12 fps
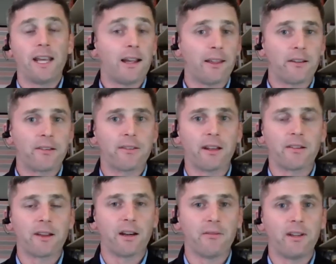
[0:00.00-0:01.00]
yeah, that's
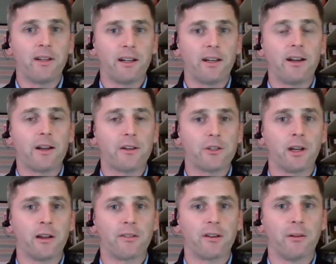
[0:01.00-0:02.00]
that's kind of it in a nutshell.